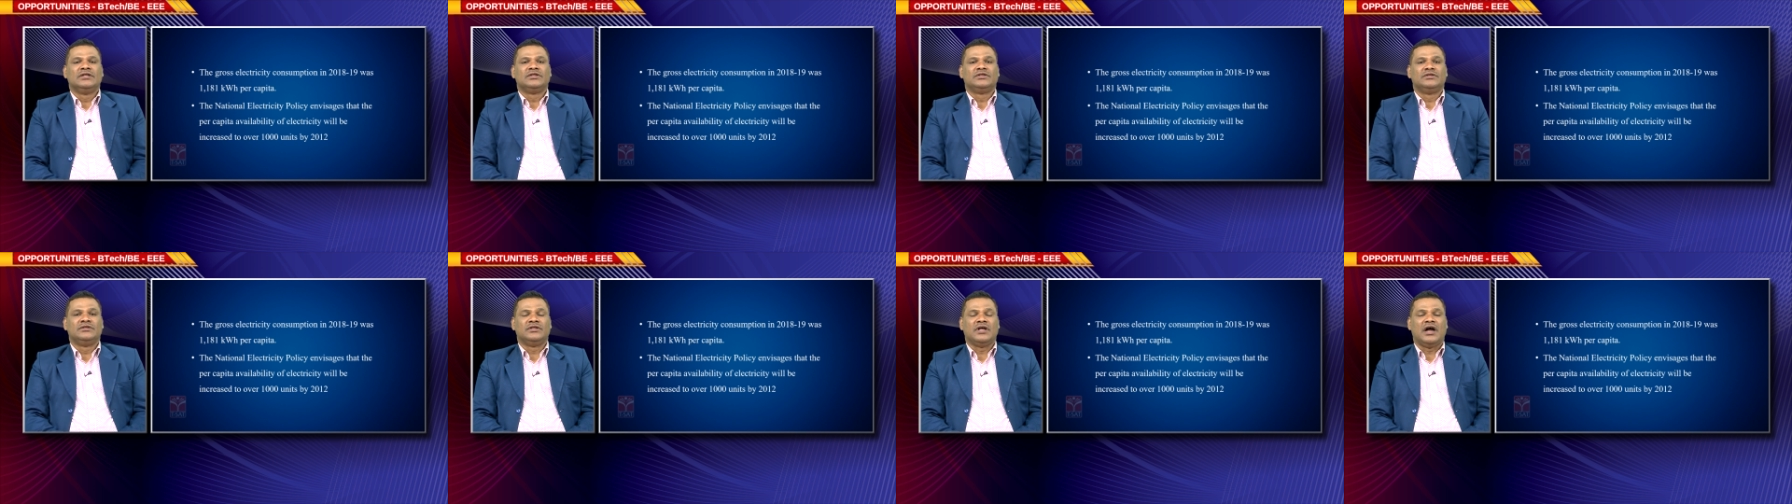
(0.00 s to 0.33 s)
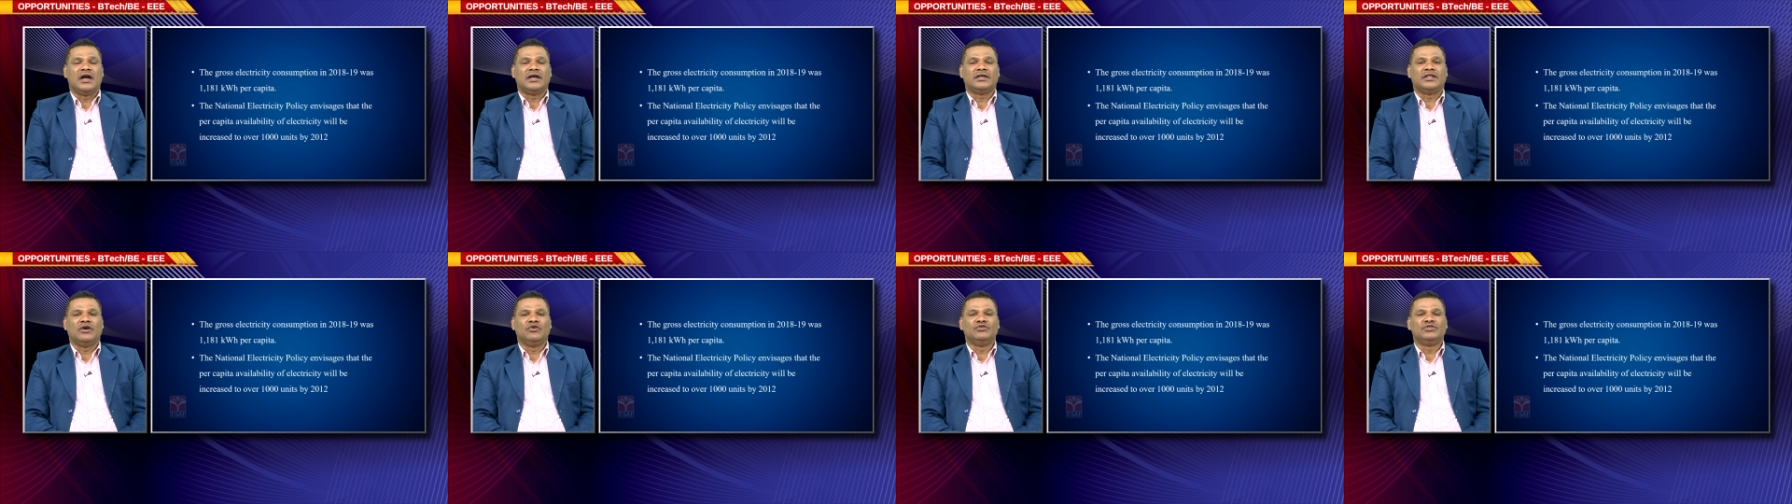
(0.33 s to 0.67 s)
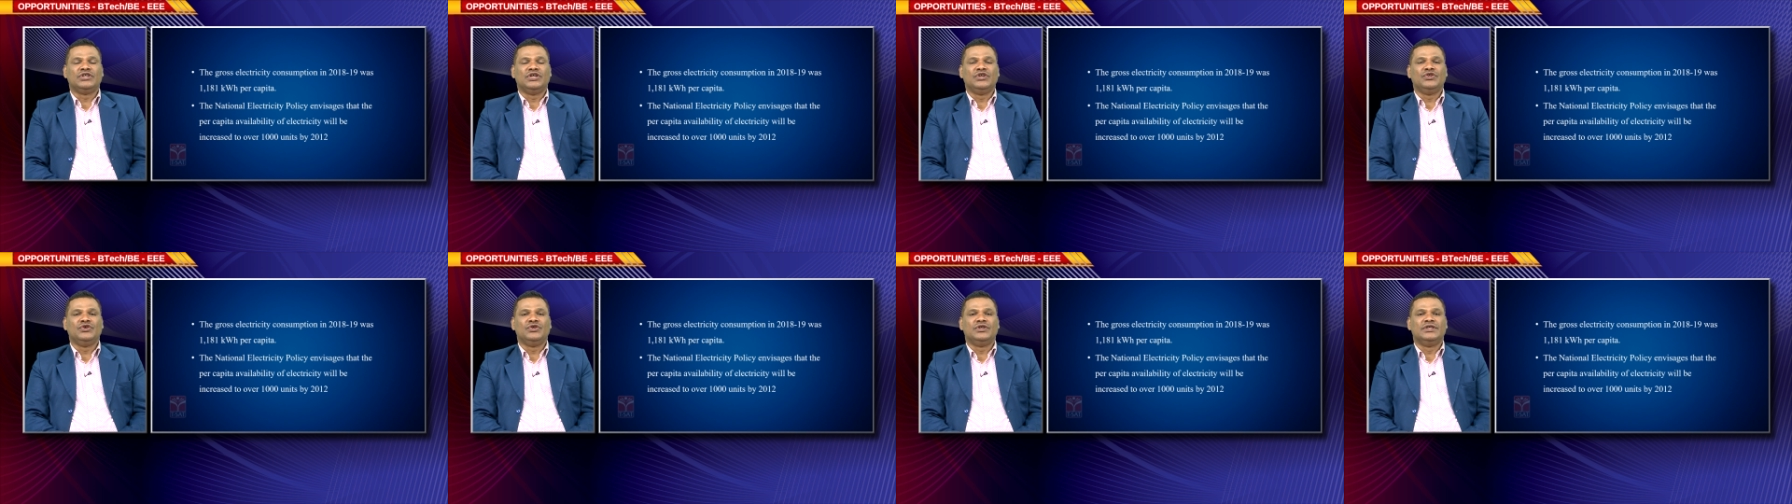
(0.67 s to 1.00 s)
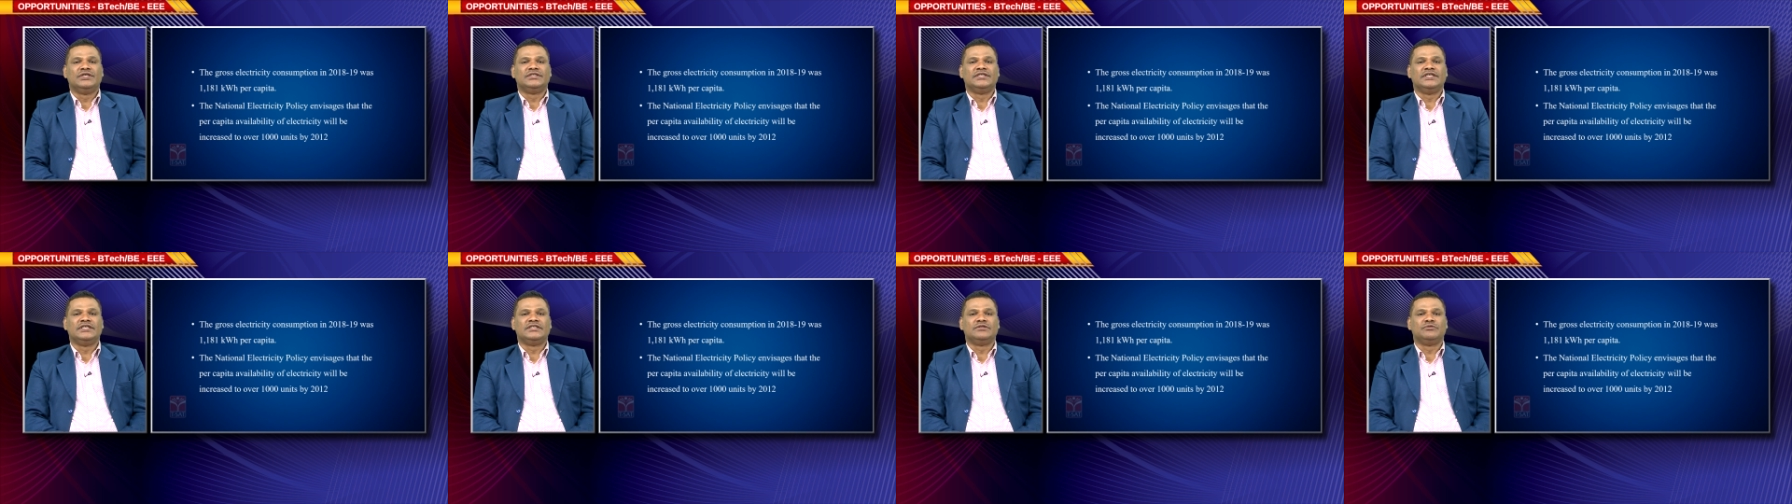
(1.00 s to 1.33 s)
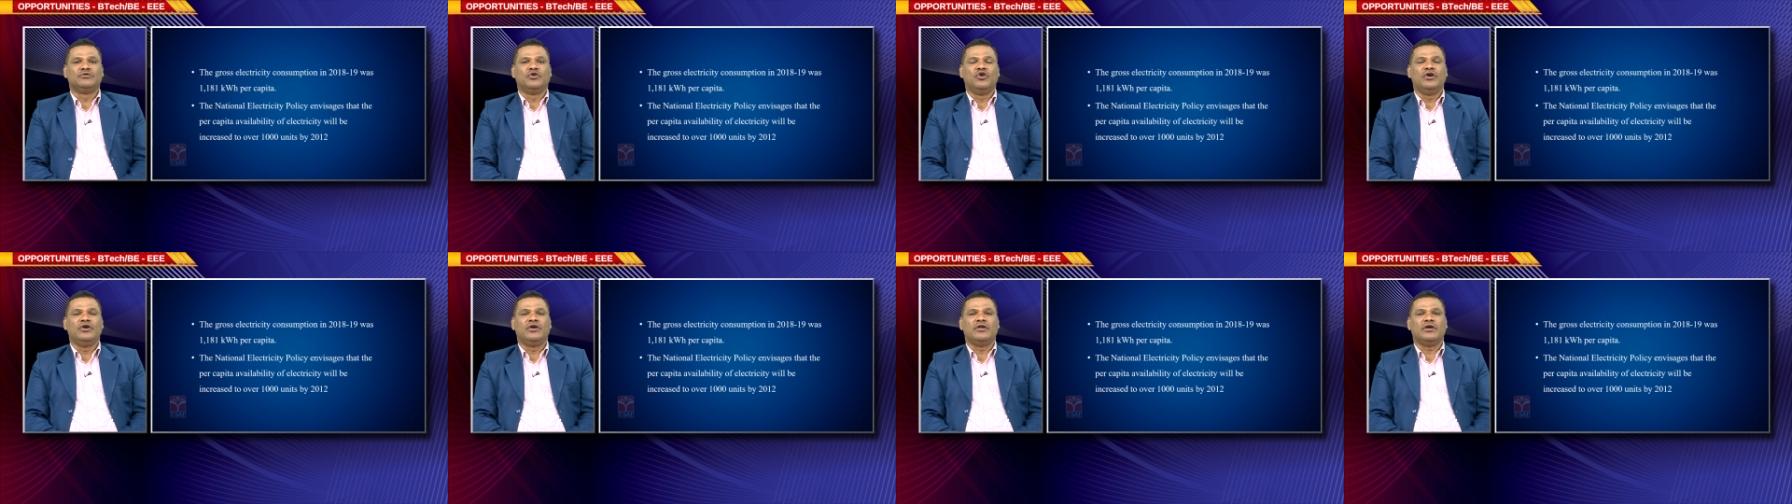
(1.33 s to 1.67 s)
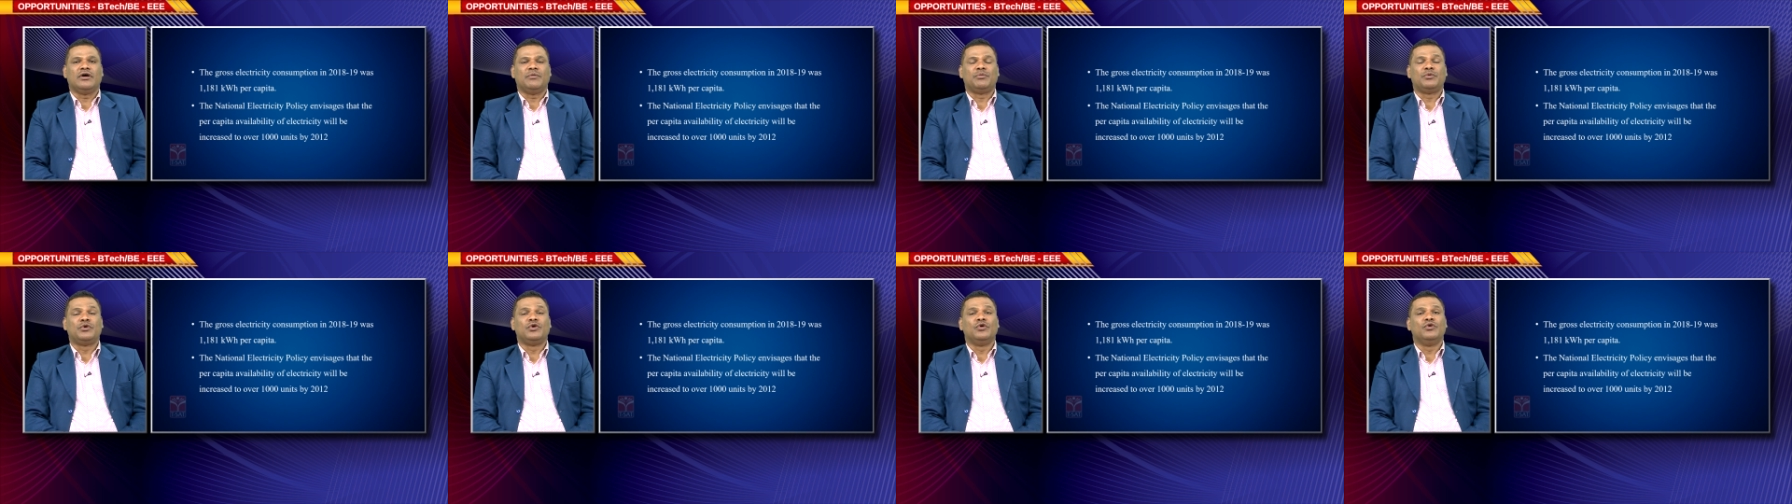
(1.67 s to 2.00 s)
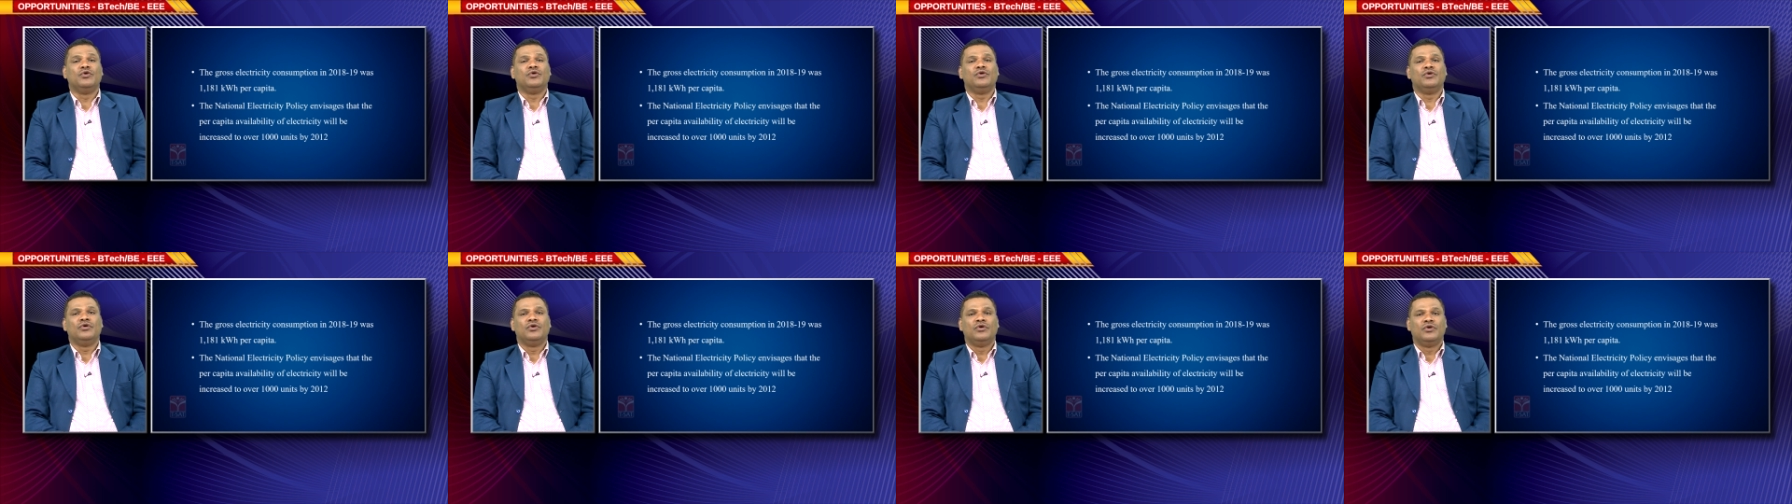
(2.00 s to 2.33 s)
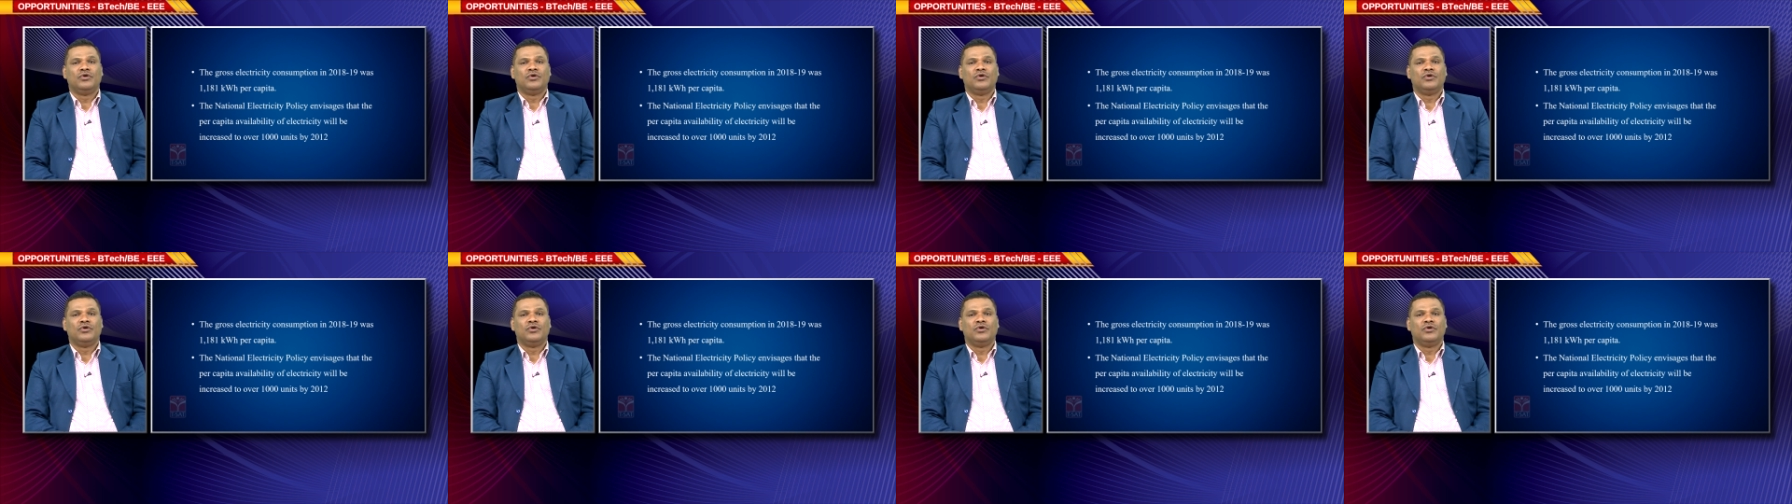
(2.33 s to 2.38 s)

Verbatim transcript: not 1000 units, it is going to up to